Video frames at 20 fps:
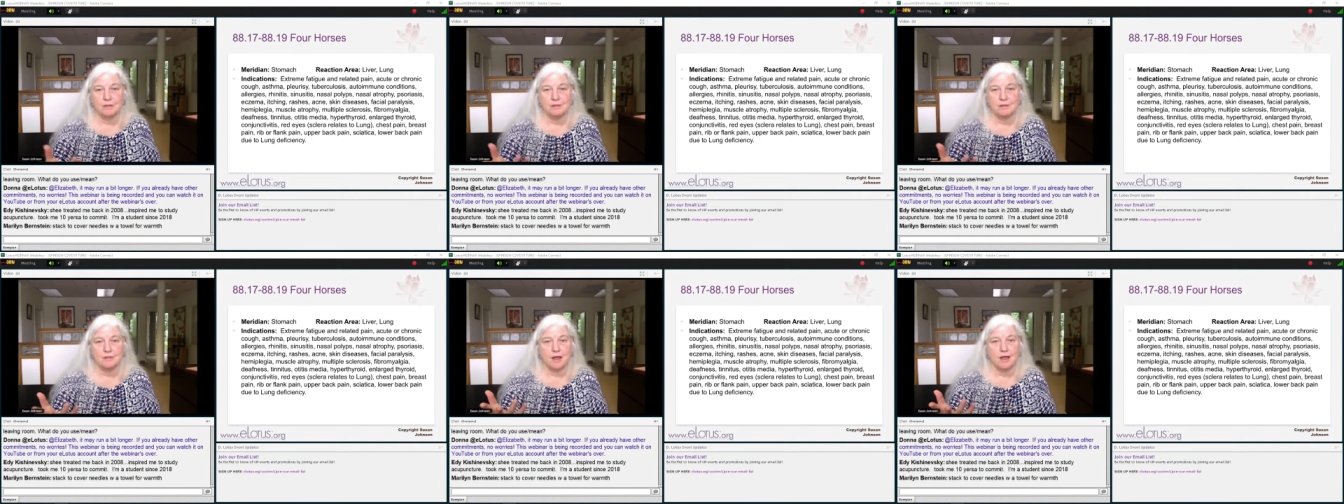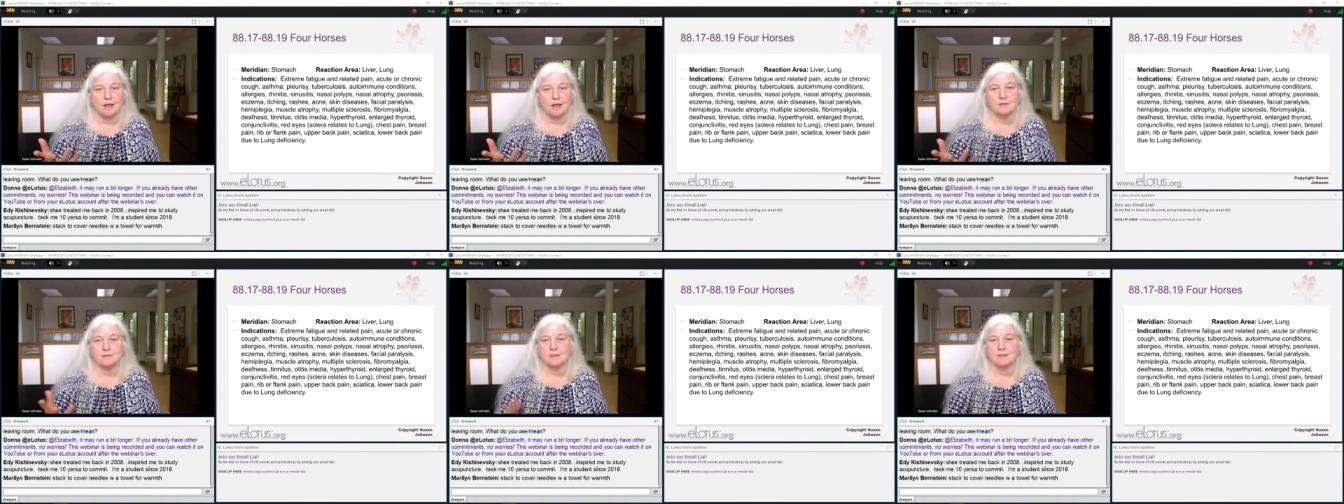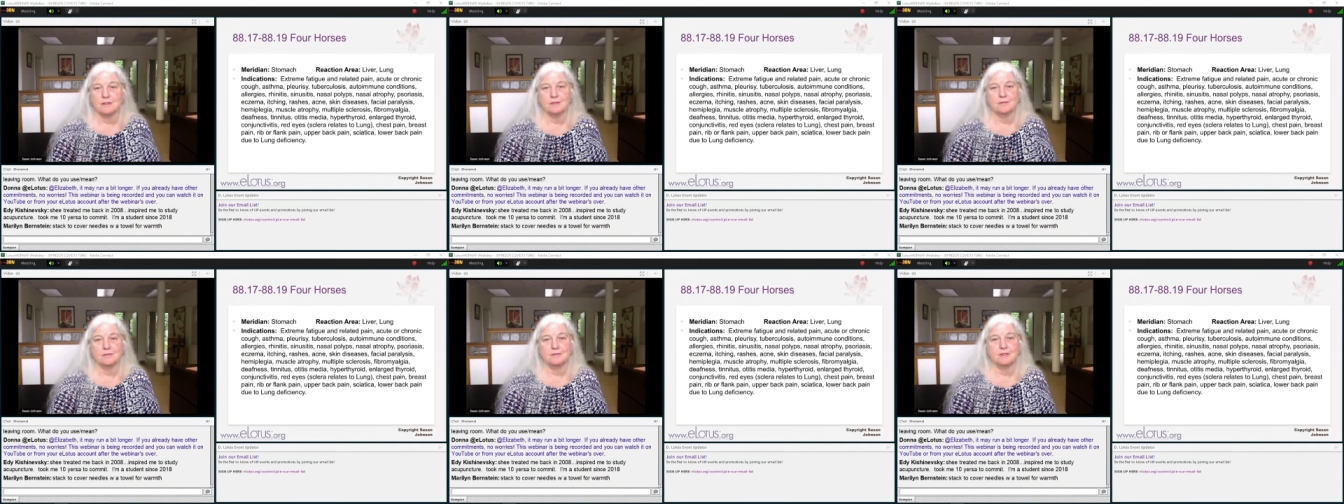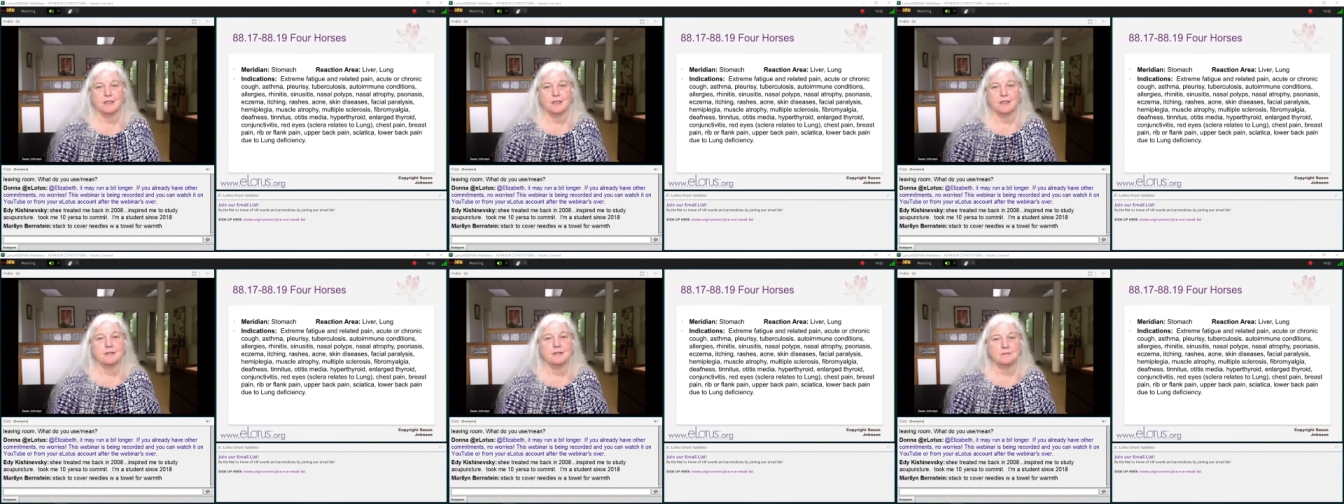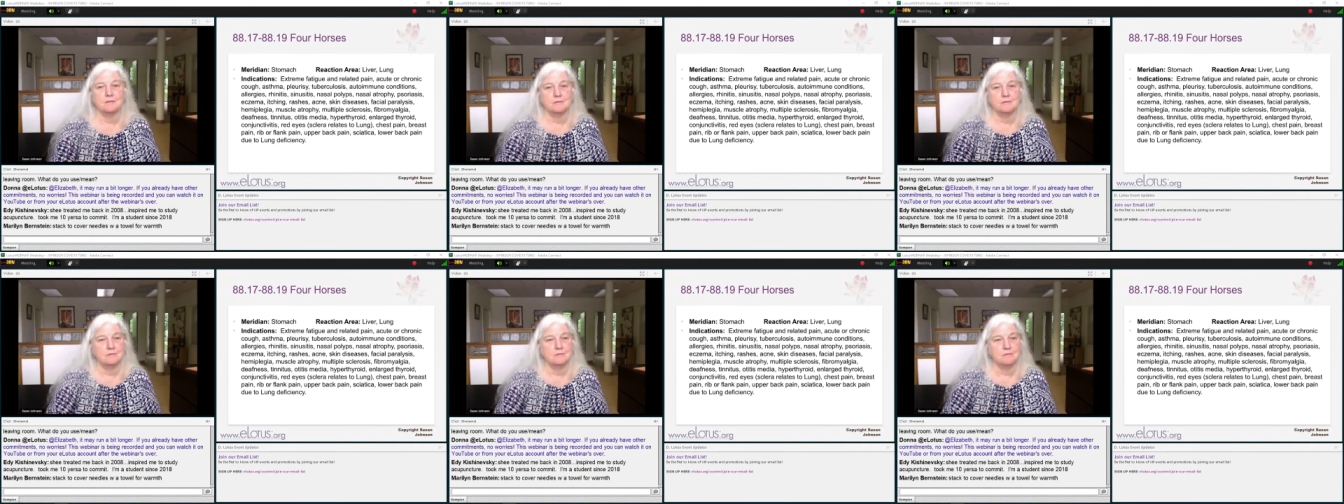toxic
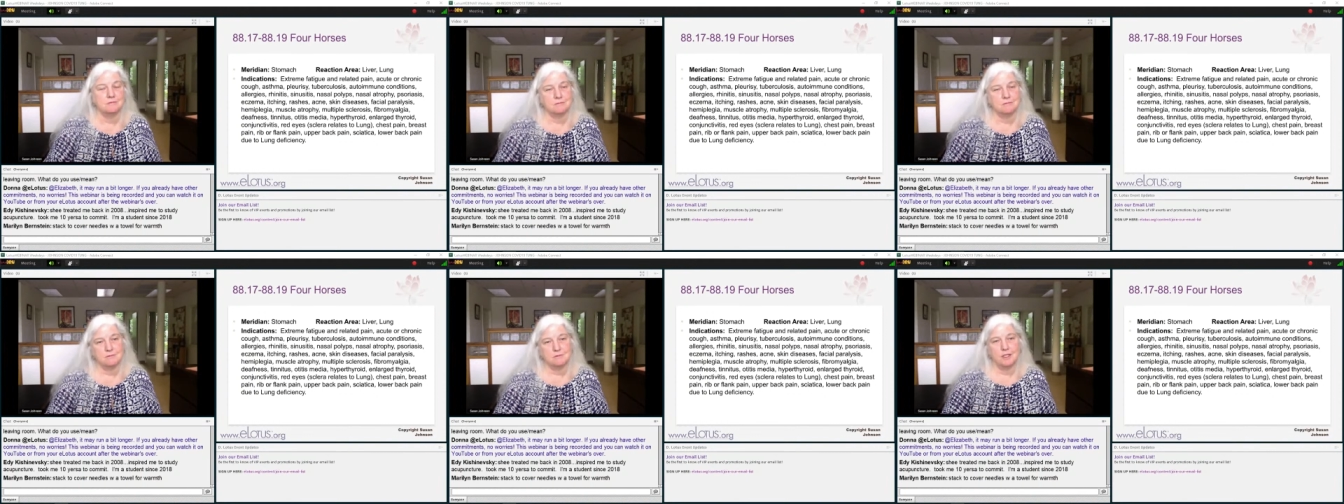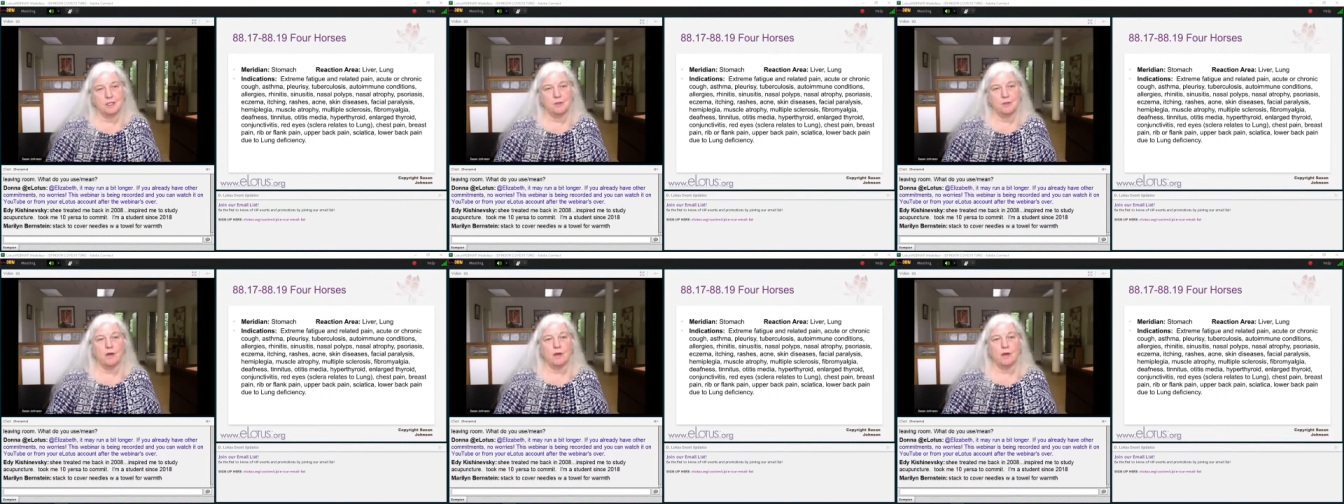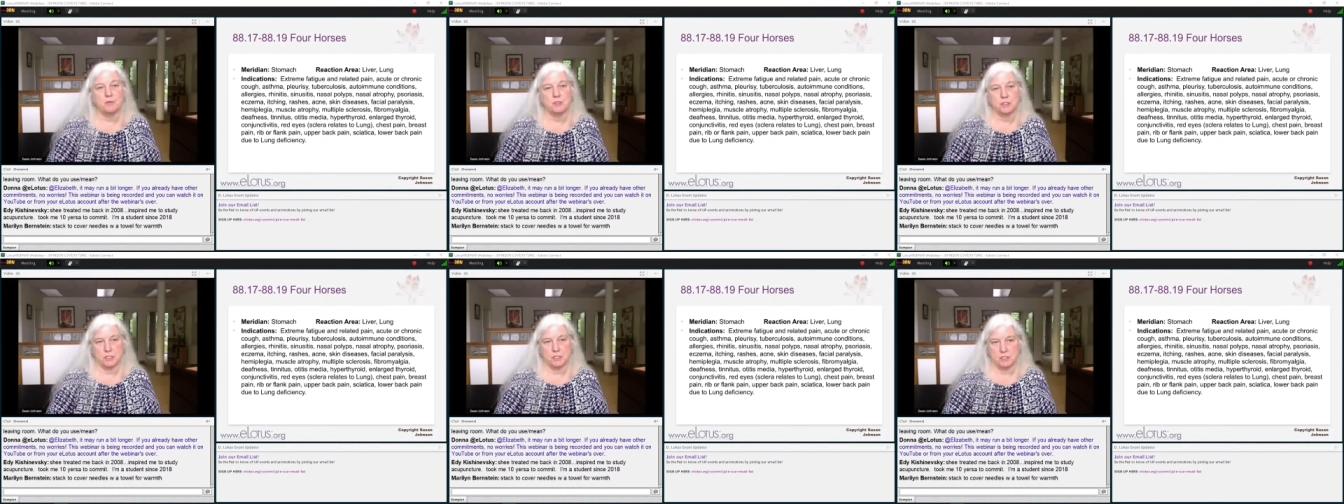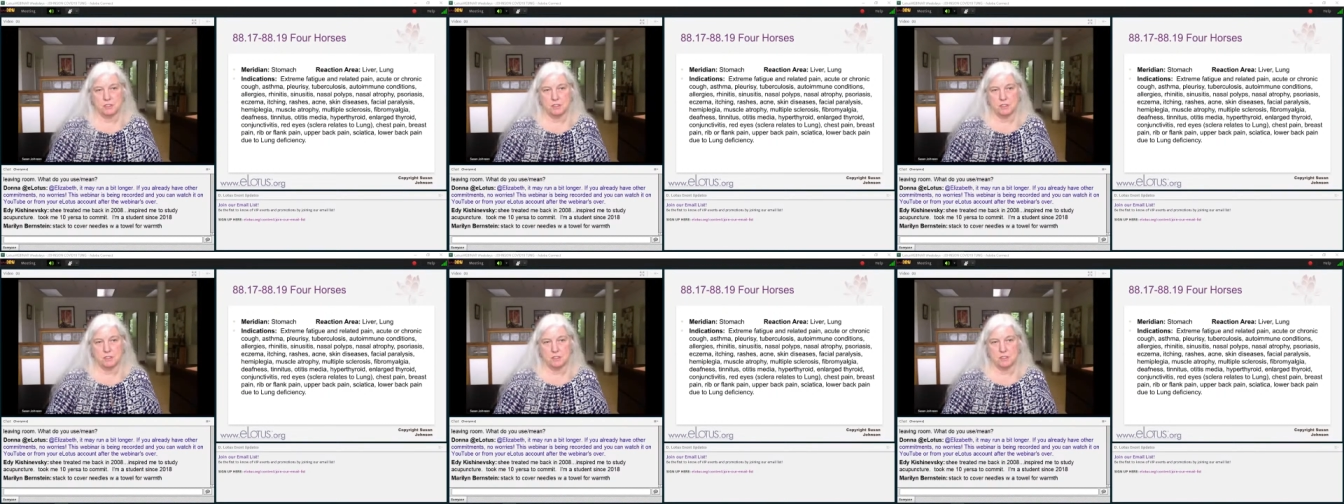skin eruptions.